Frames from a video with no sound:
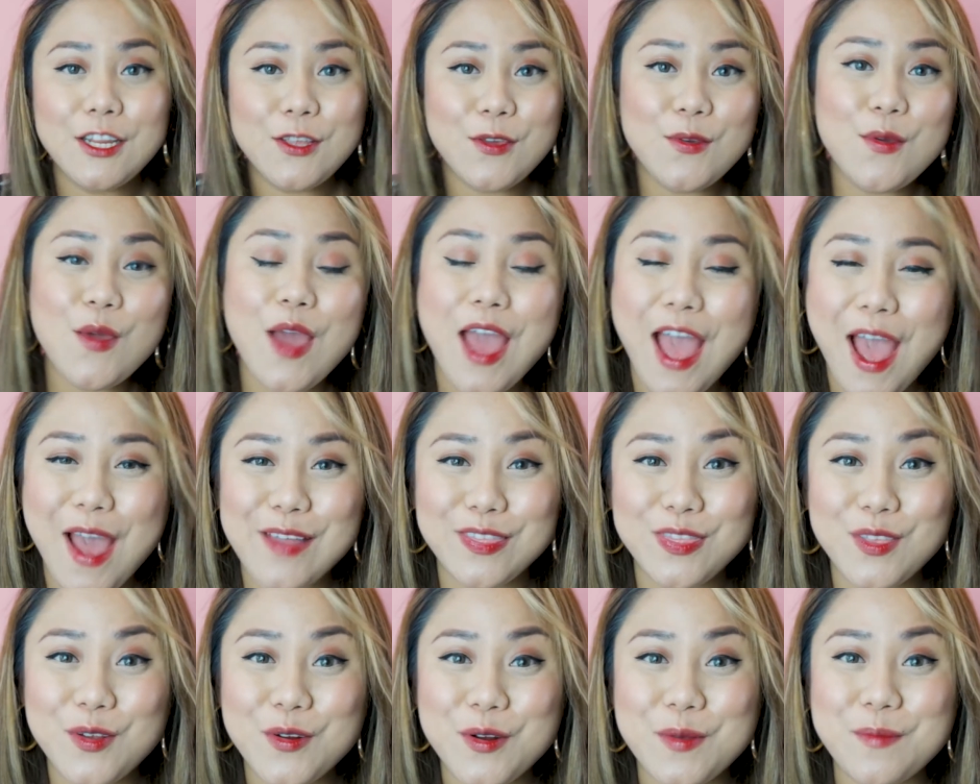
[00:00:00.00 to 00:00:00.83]
you
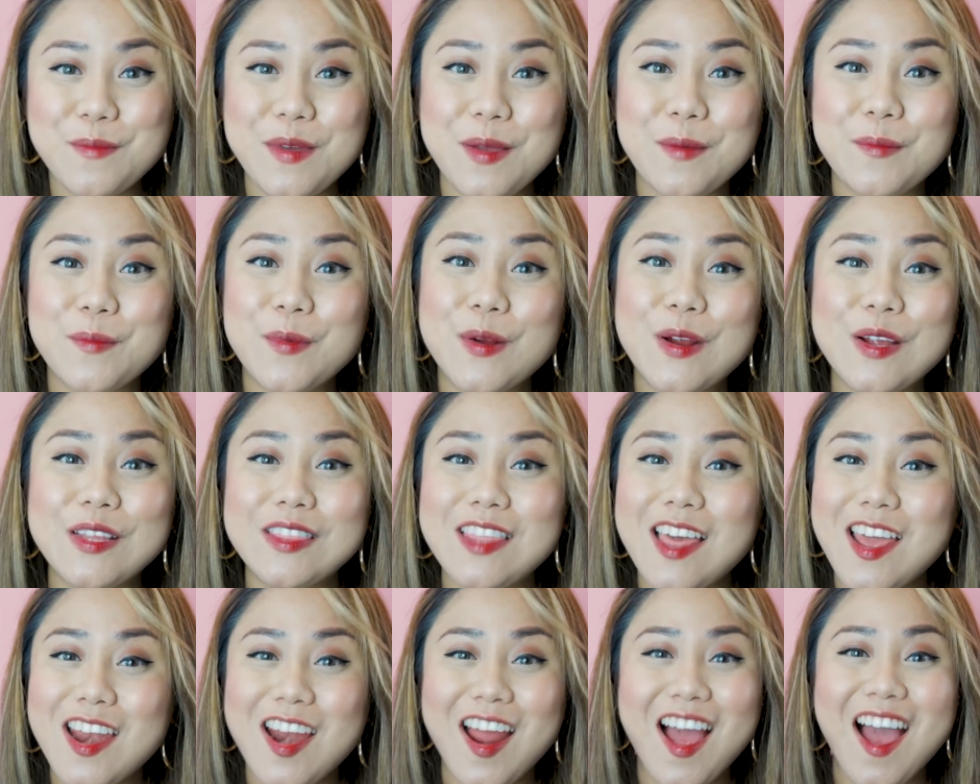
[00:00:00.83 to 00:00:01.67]
have to remember
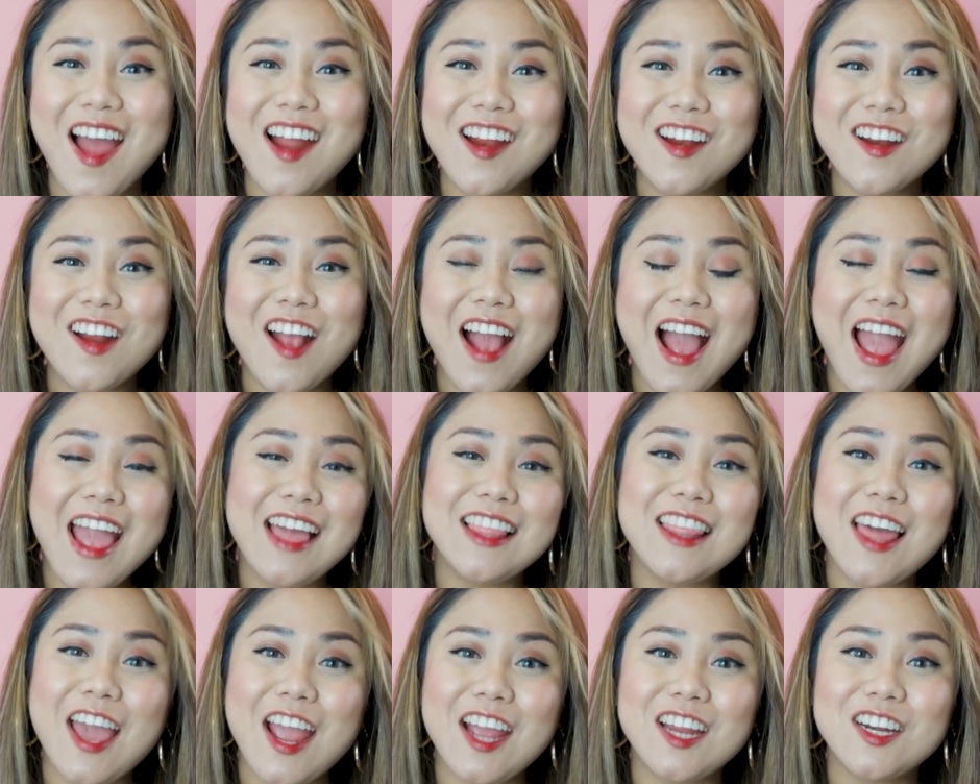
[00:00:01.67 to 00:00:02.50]
that our
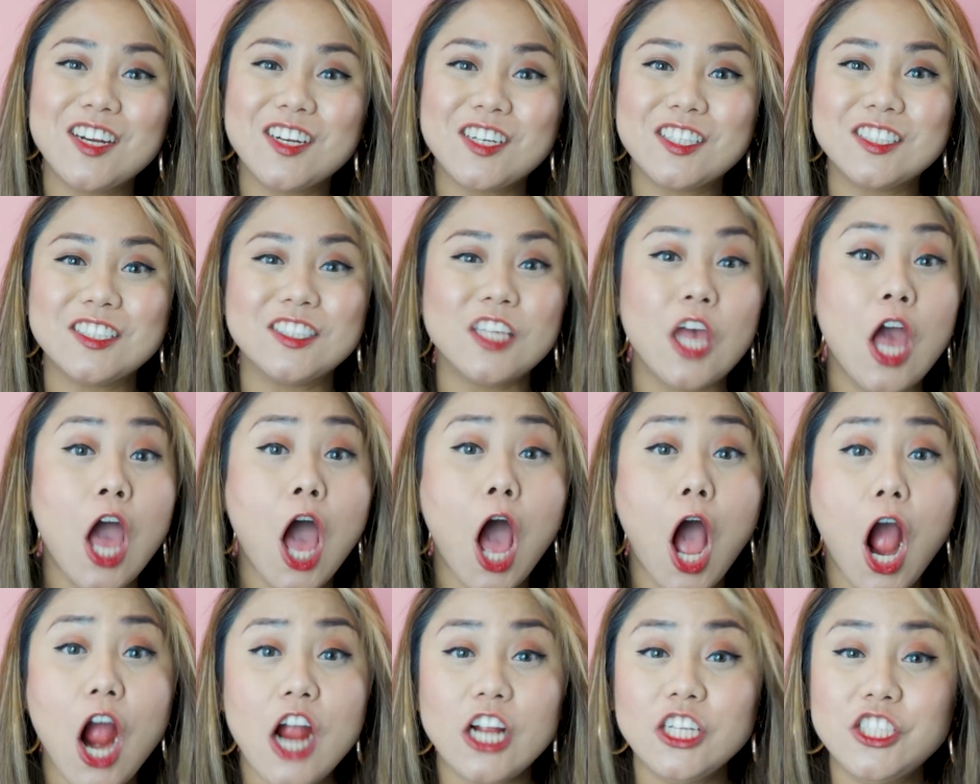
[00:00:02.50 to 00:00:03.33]
eyeliners
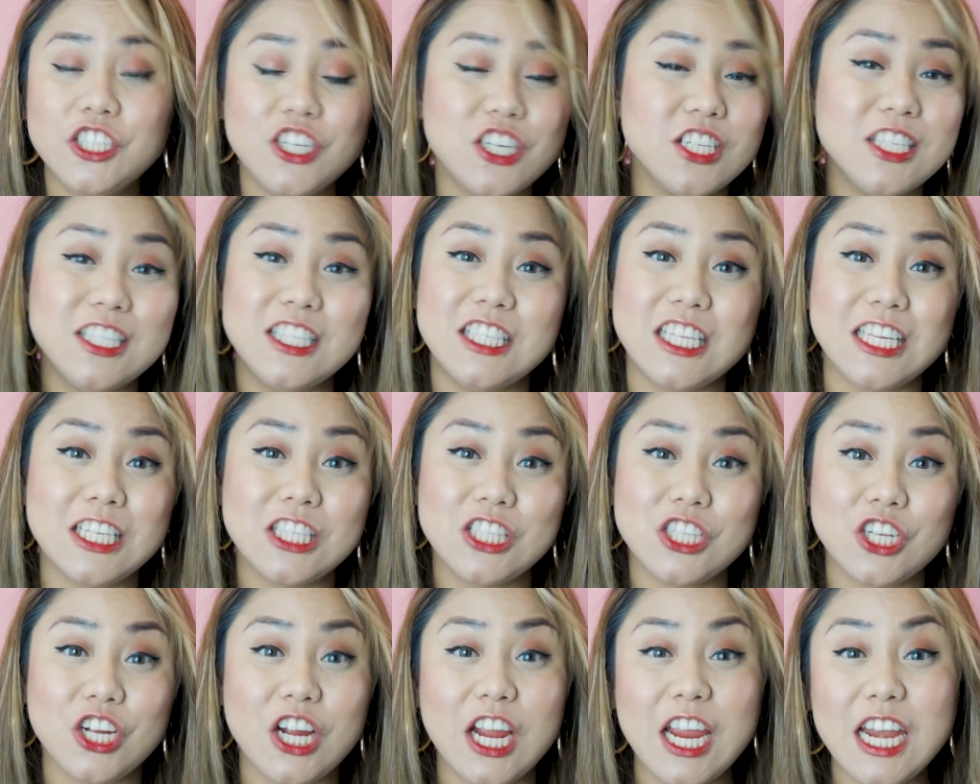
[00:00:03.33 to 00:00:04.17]
are just
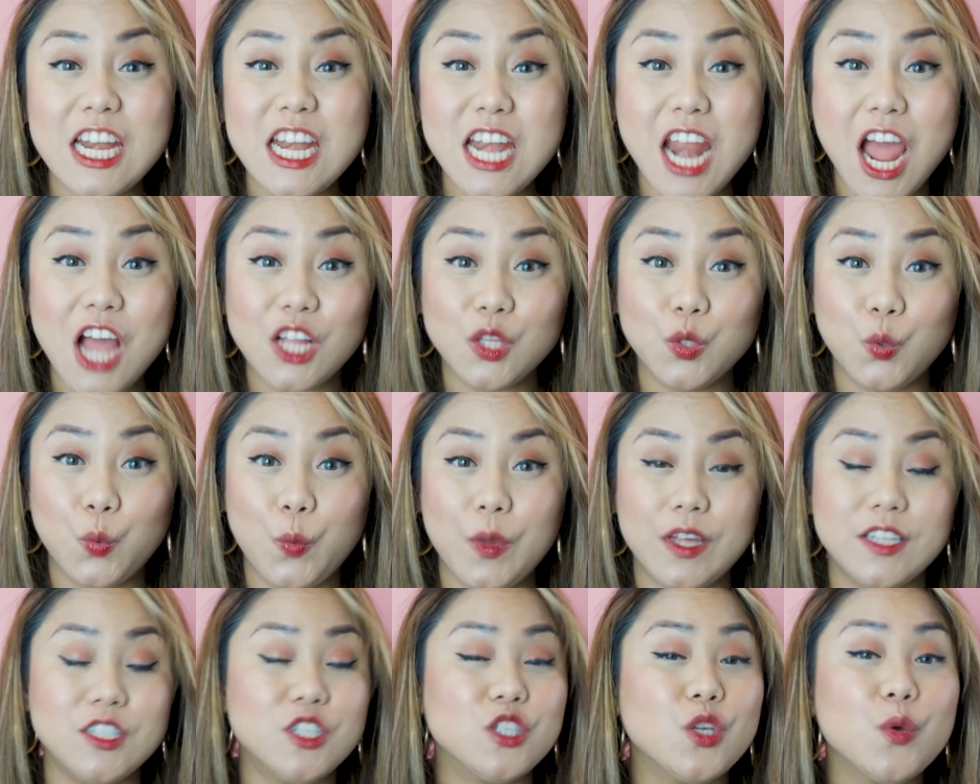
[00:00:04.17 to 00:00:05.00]
sister and not twins.